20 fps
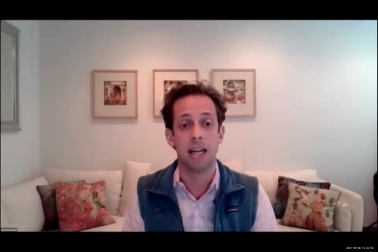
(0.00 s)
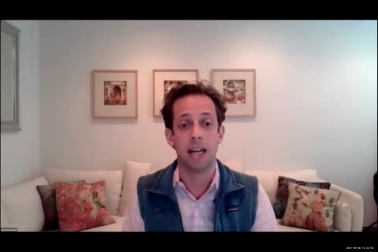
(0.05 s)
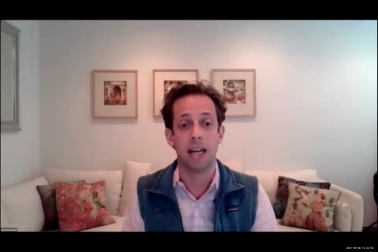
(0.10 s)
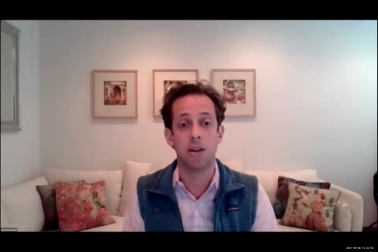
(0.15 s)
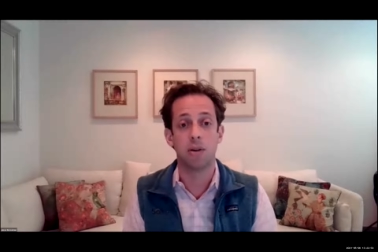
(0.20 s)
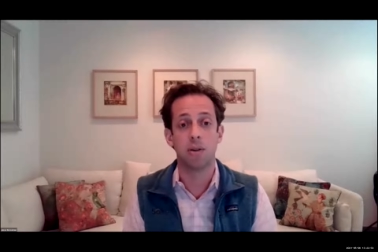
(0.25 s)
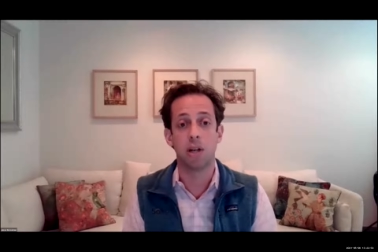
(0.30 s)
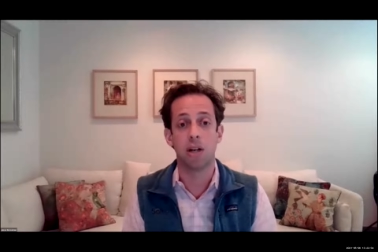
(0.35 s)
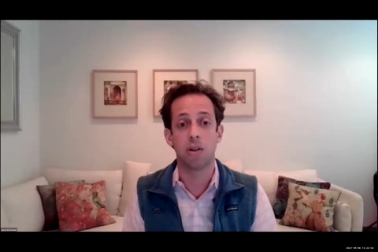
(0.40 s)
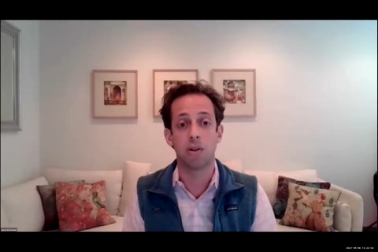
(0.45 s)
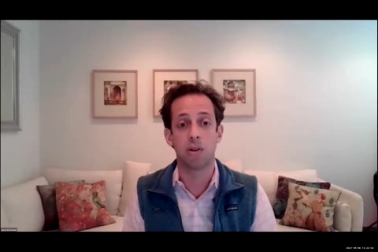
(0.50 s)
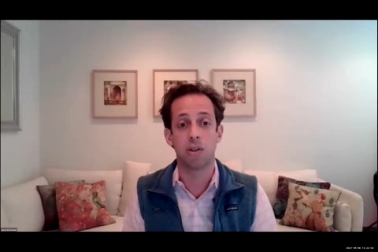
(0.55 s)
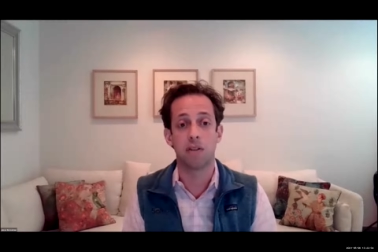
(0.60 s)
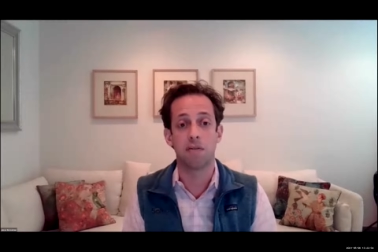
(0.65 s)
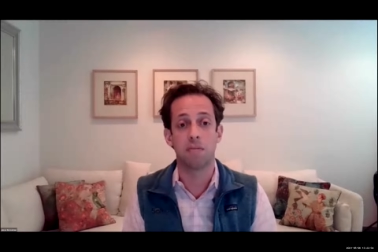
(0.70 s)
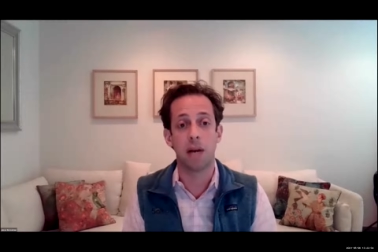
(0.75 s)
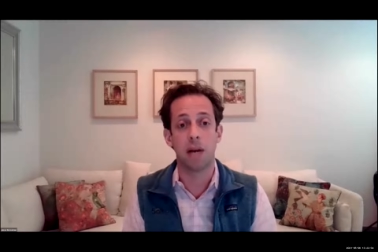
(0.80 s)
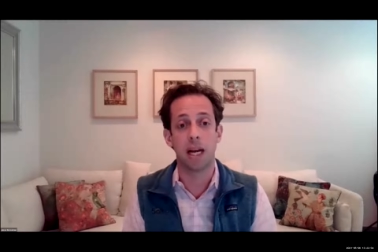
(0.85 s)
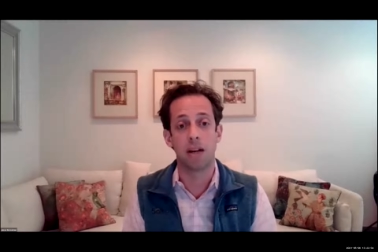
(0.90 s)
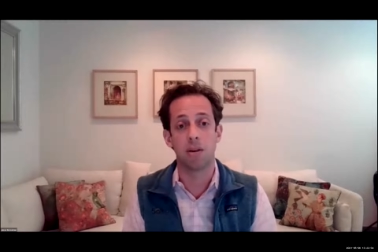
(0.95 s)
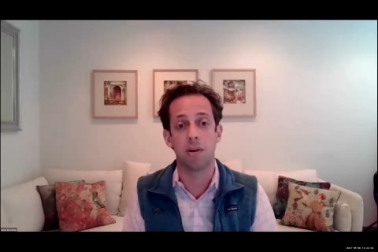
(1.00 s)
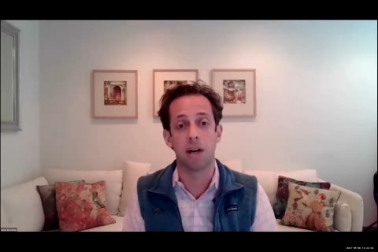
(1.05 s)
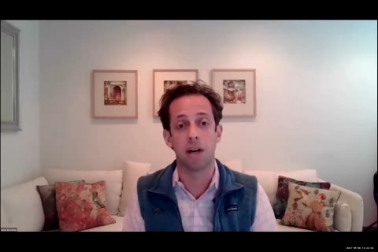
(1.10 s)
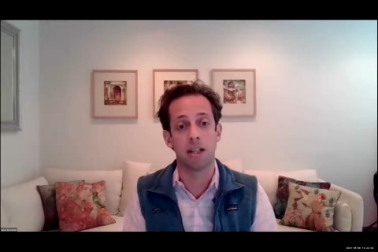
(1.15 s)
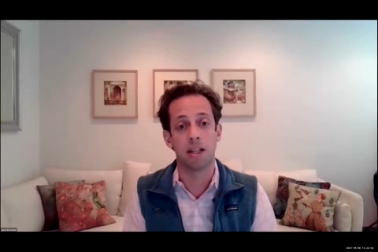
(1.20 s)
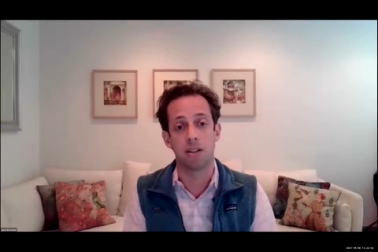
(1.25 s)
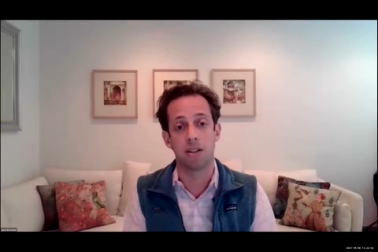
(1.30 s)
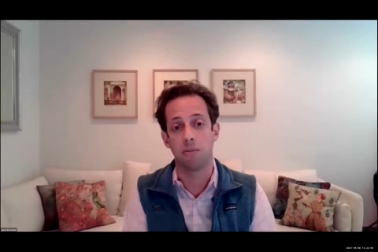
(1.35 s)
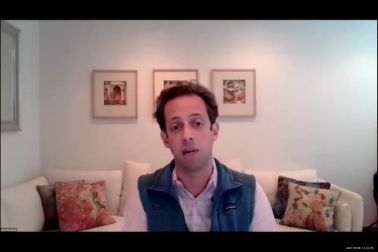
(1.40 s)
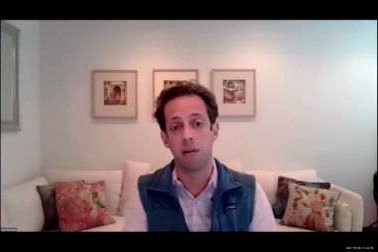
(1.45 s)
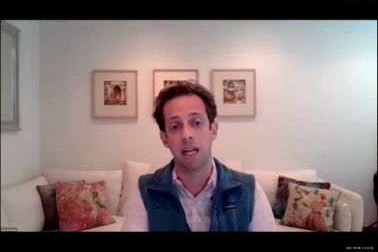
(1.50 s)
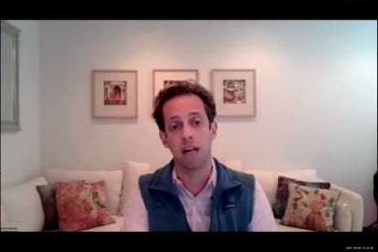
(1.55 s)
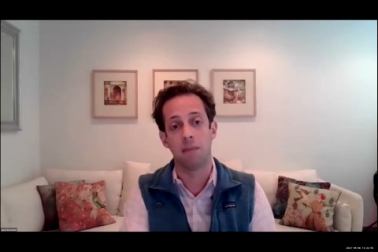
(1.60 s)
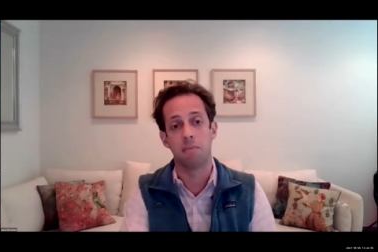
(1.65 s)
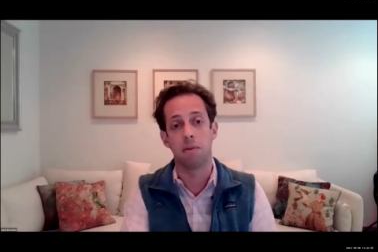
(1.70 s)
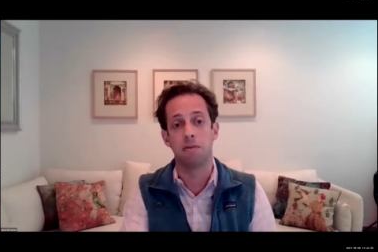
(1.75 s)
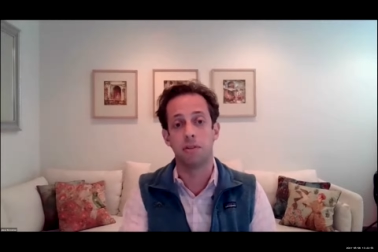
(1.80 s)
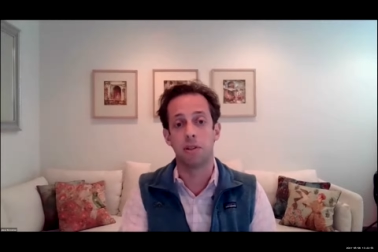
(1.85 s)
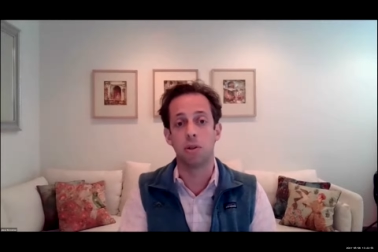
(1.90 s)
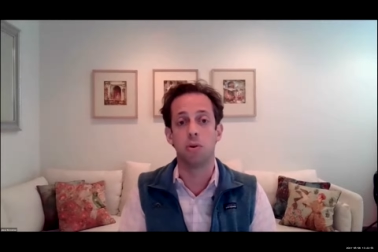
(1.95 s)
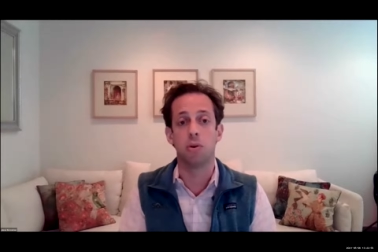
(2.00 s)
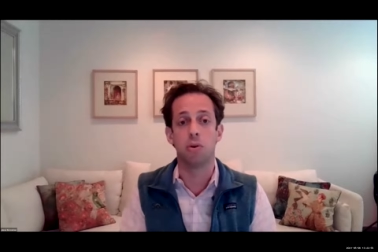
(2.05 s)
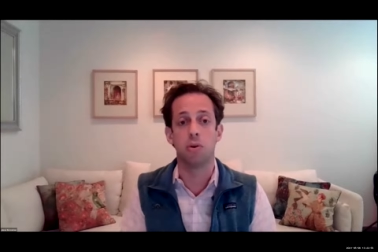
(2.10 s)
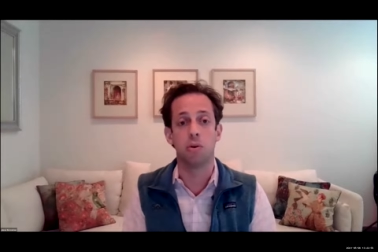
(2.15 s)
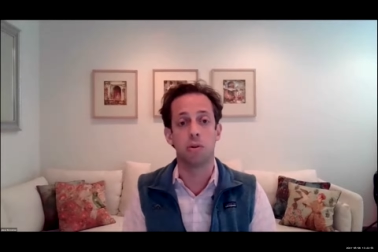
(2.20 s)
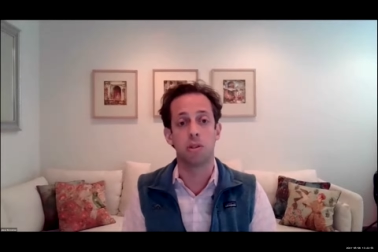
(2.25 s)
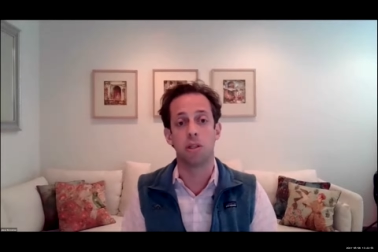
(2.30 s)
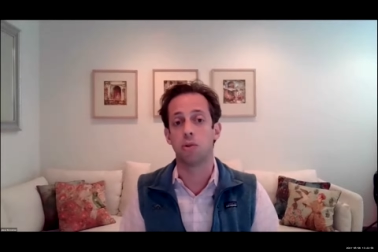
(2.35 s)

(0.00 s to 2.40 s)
And those hundreds of megawatts are made up of 2